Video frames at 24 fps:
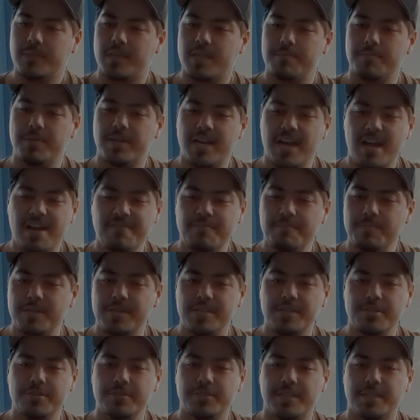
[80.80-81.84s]
But I haven't
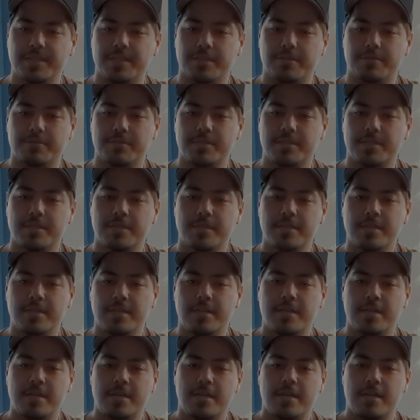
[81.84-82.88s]
been using those.
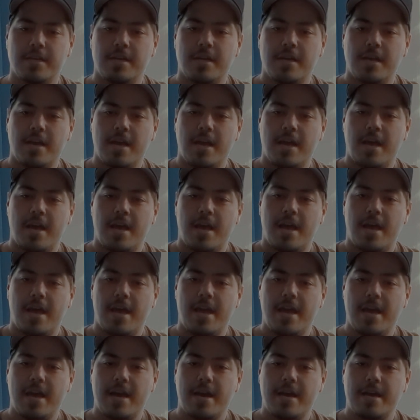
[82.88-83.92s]

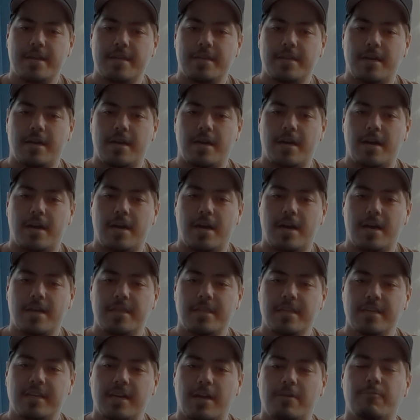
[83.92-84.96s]
And I
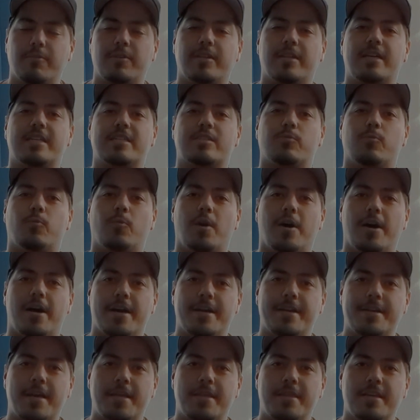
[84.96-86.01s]
think I realized why,
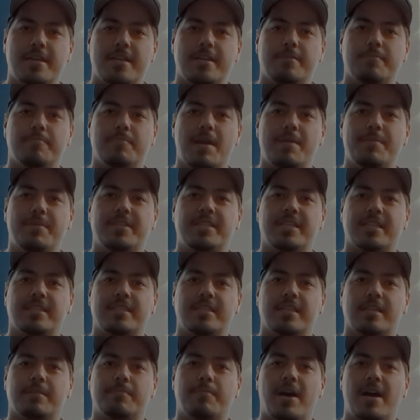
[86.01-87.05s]
and I think maybe
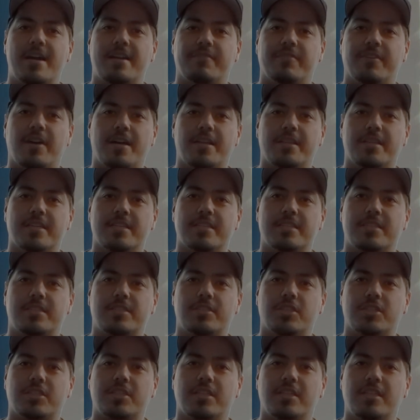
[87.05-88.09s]
TickTick might have got this
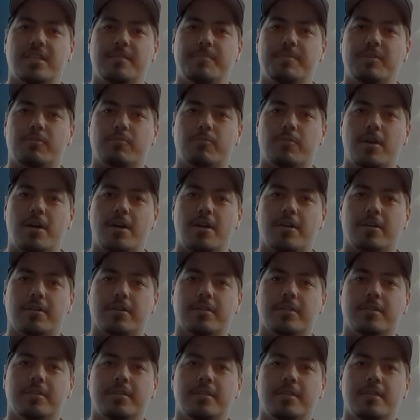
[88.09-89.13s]
just a little bit
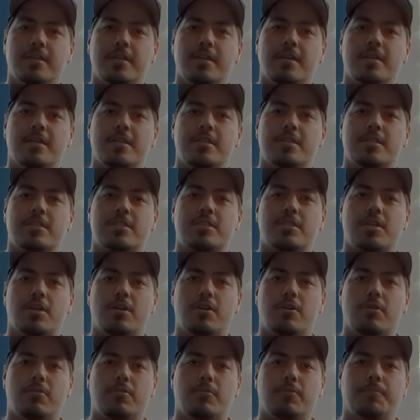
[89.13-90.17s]
wrong.
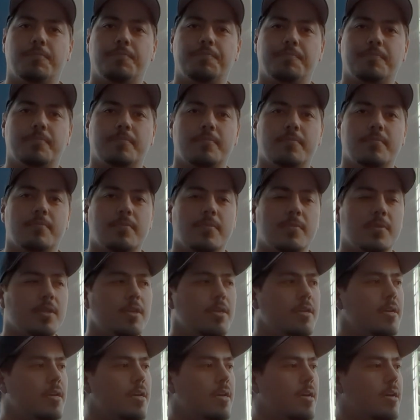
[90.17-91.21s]
So
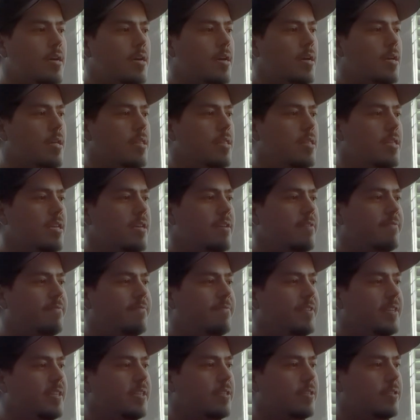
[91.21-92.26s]
the
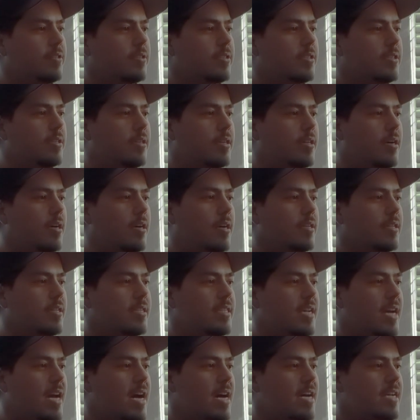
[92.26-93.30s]
field on the
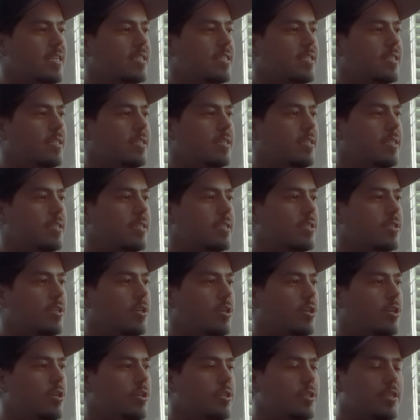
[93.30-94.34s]
task is
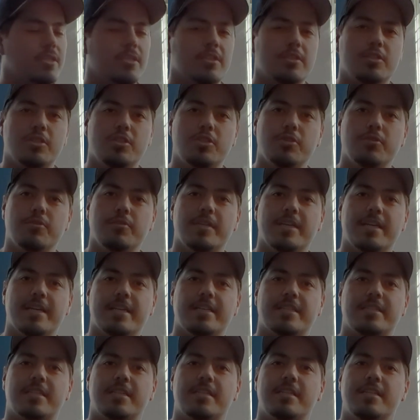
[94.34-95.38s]
called due
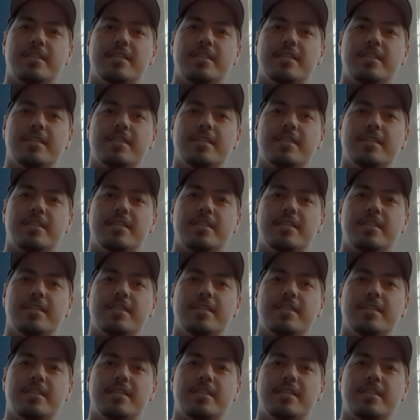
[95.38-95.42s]
date,